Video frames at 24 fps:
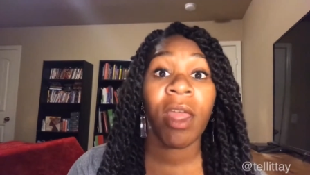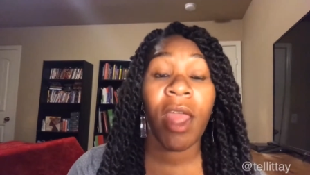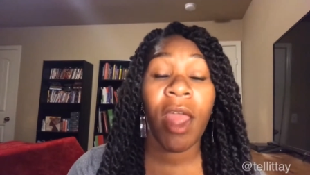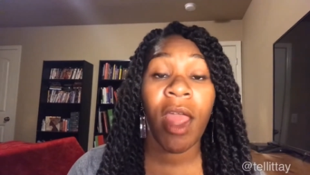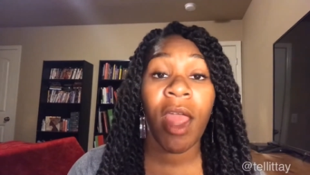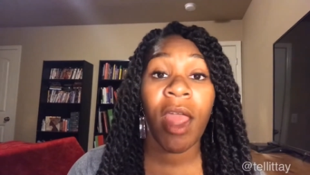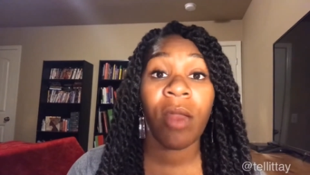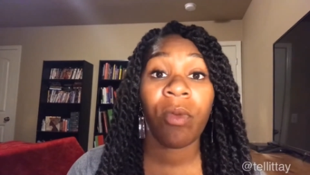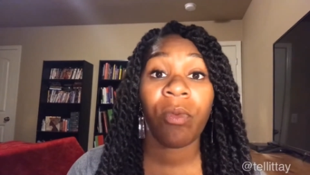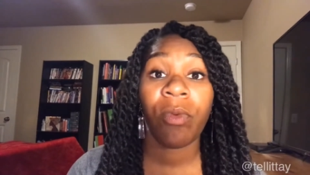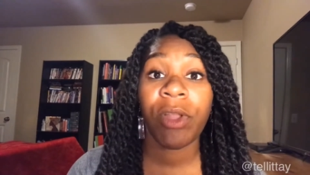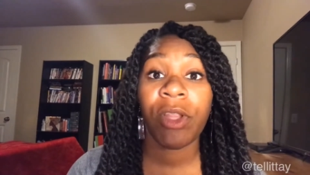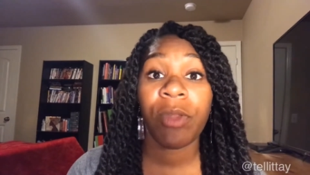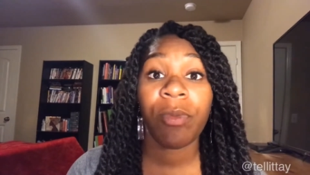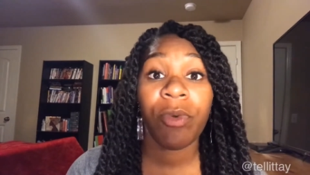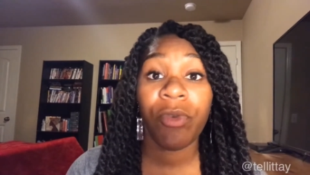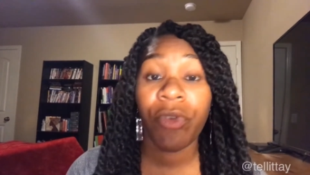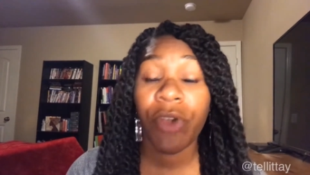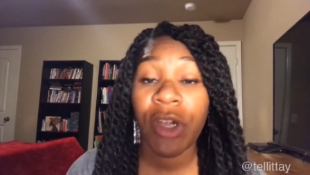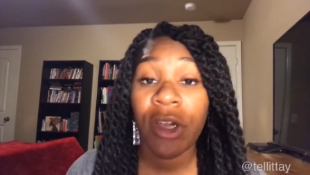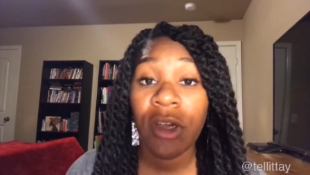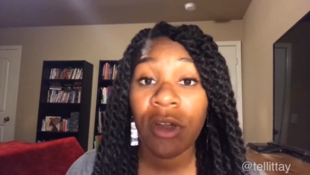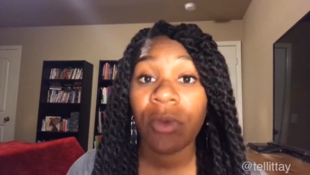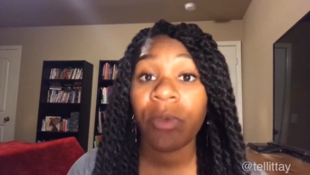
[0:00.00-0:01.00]
and when
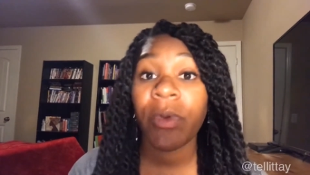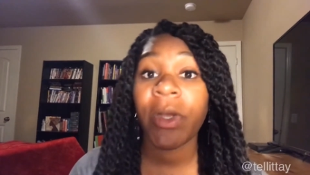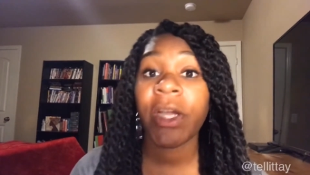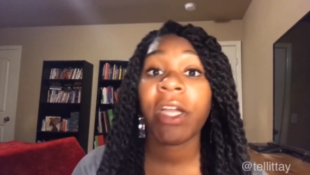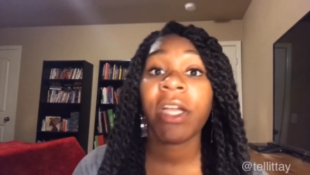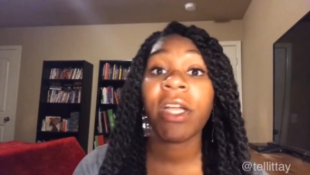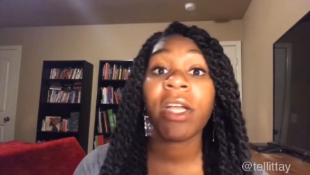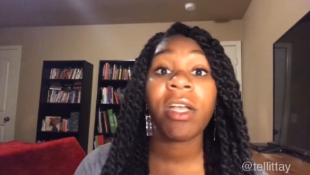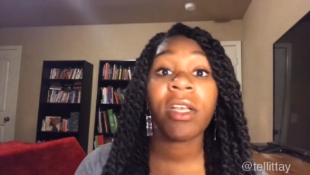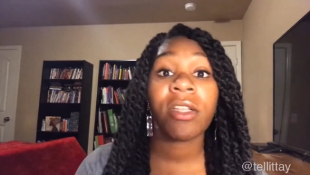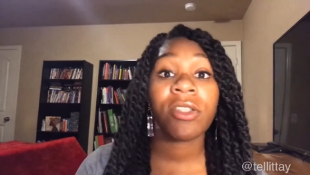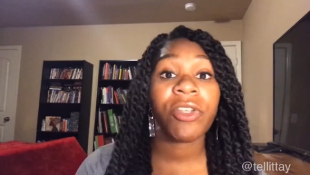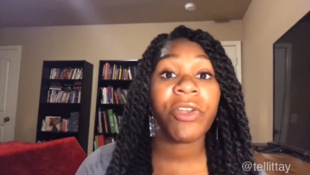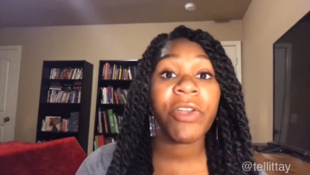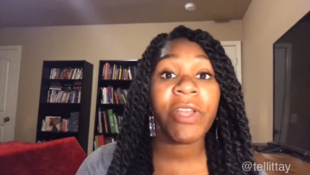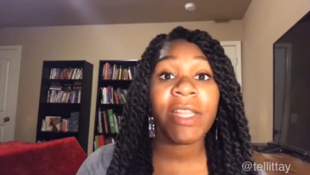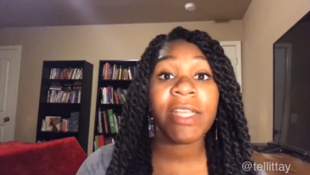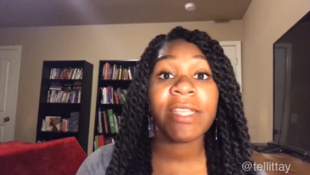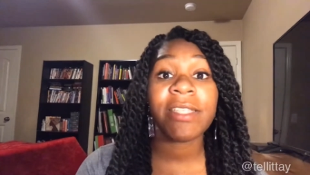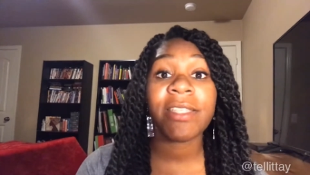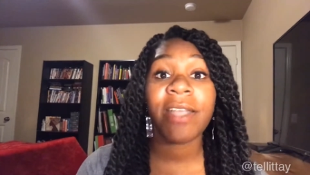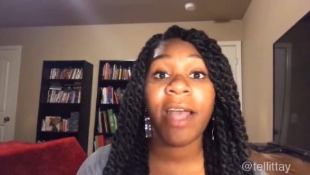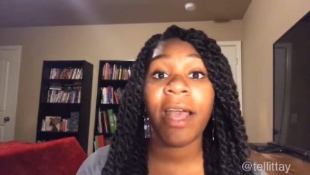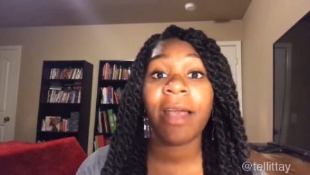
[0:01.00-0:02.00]
before you go to work during
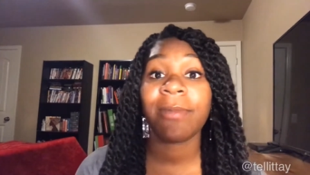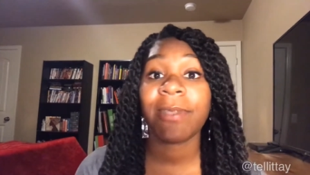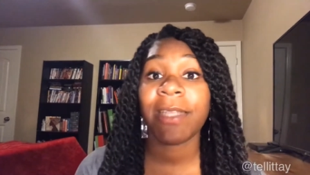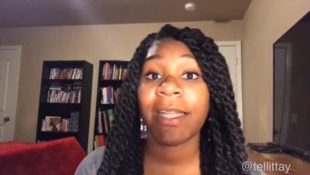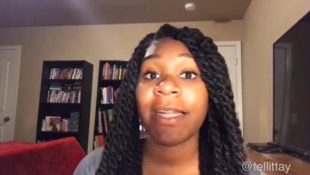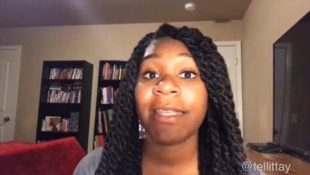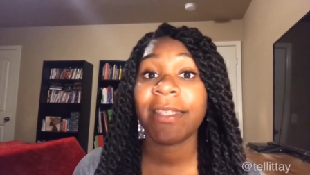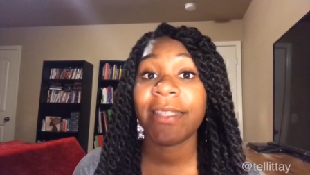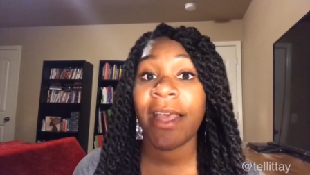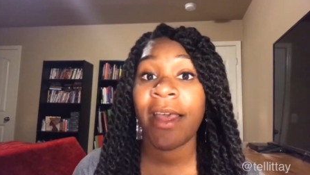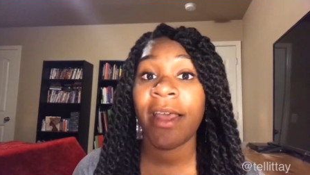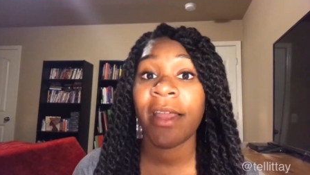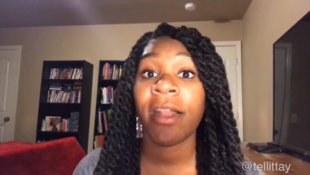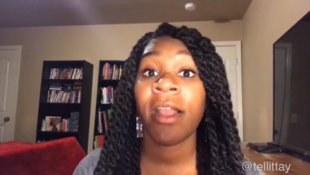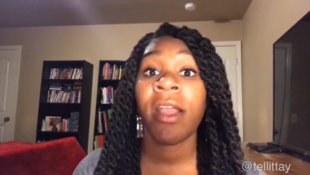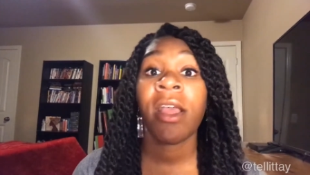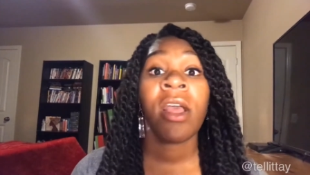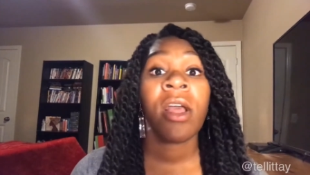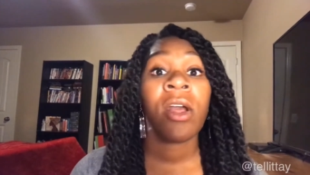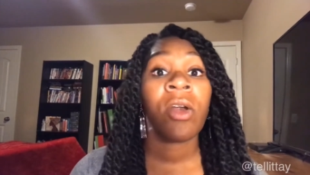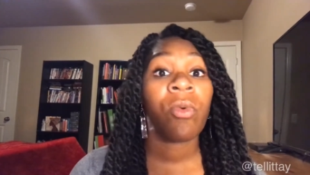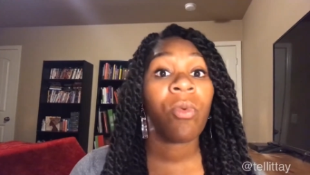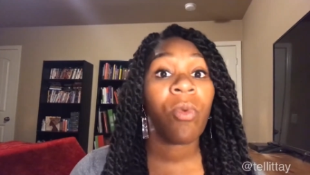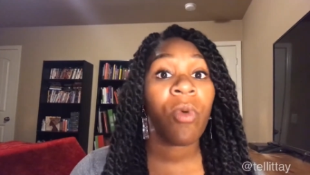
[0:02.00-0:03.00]
these times that I said,
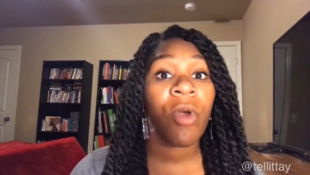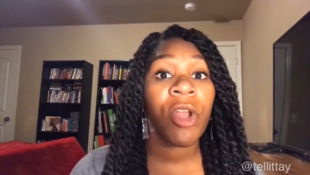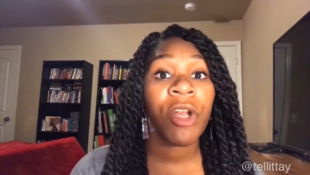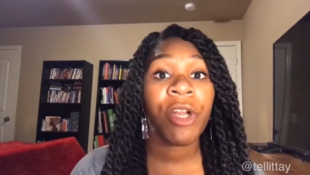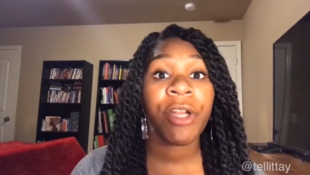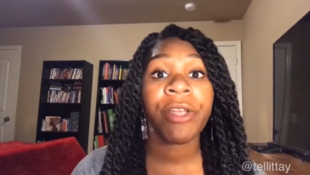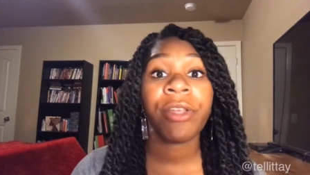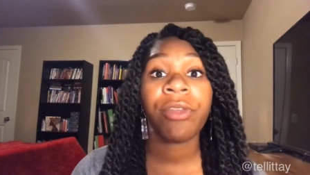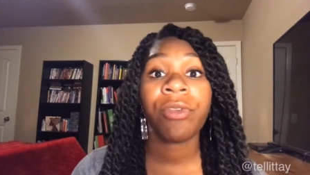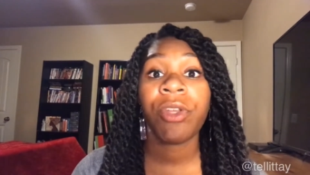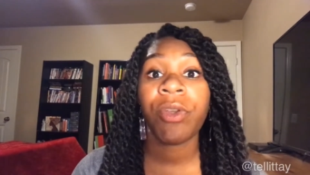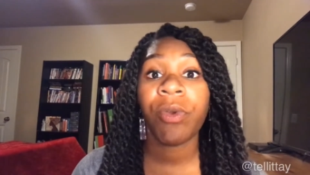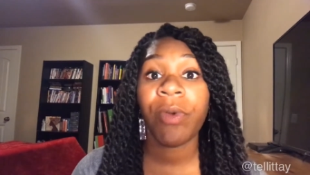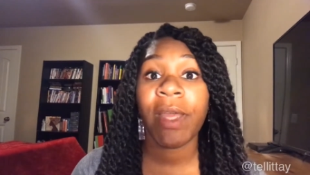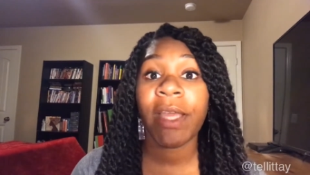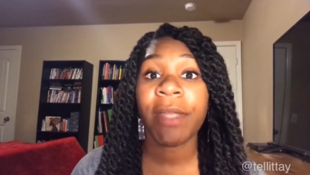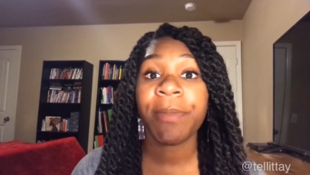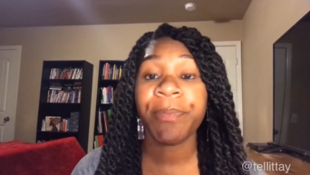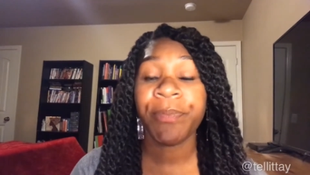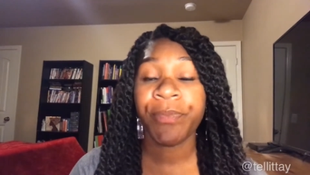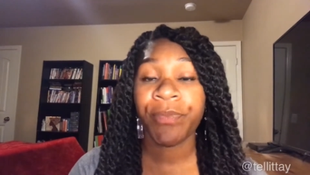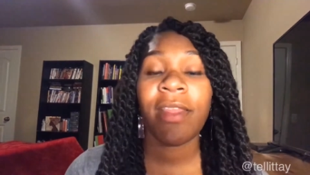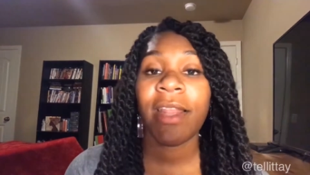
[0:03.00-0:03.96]
what are you doing?